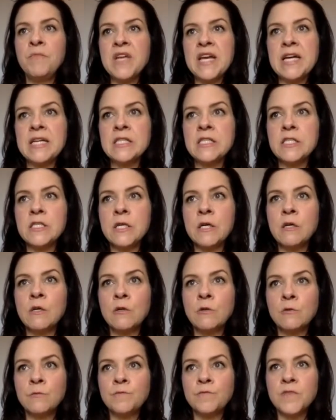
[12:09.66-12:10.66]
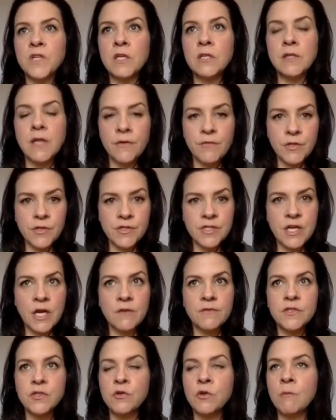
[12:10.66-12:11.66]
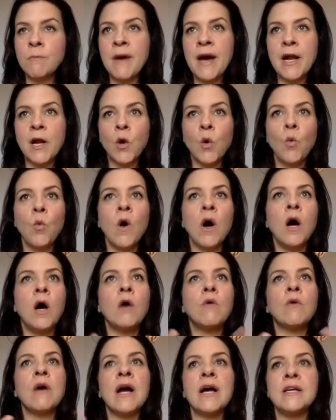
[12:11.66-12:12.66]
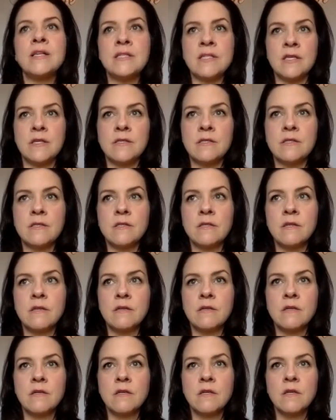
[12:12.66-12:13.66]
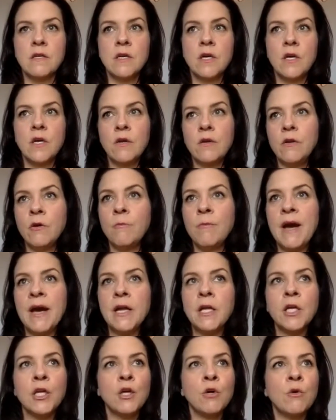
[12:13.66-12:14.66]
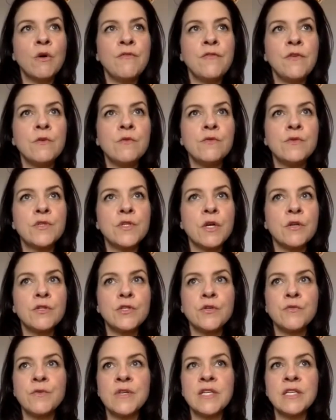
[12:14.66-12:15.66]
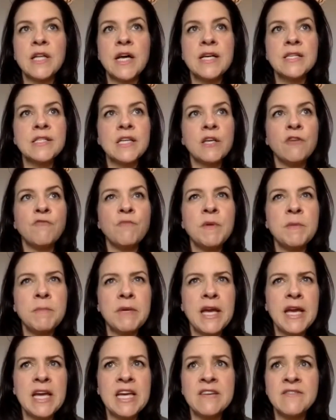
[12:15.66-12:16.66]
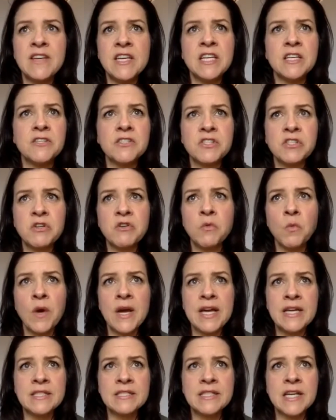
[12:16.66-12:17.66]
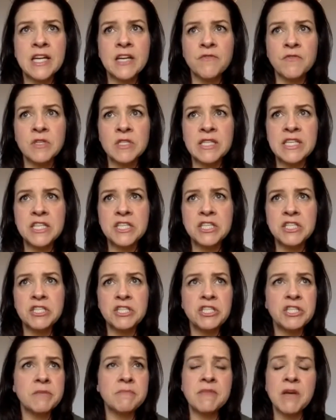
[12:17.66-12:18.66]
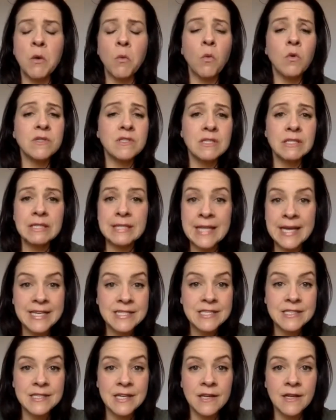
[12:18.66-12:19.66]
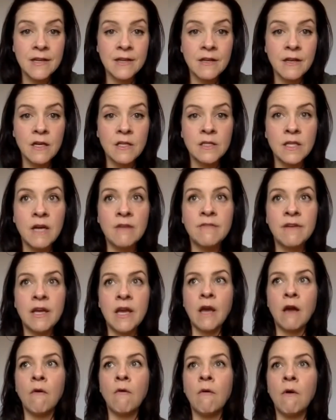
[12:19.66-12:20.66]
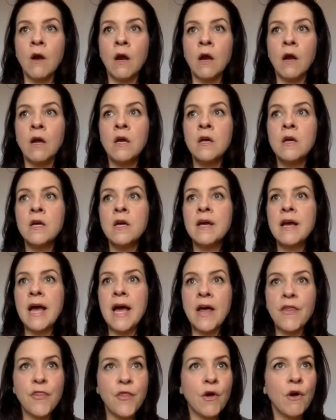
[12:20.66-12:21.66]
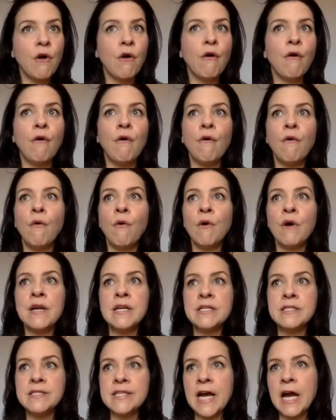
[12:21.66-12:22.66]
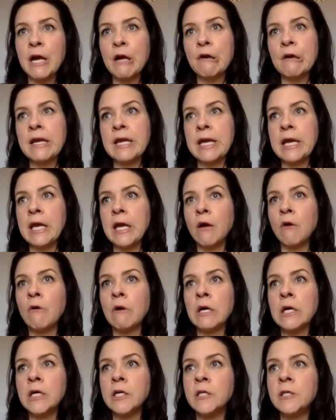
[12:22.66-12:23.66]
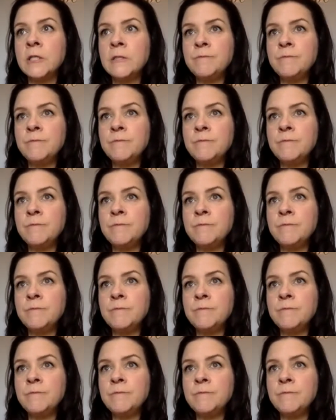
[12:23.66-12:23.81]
And so love yourself. So no matter what rises, no matter, you know, if you start to realize that you've been behaving in a certain way inside of a relationship that was less than loving or ethical or in integrity, or,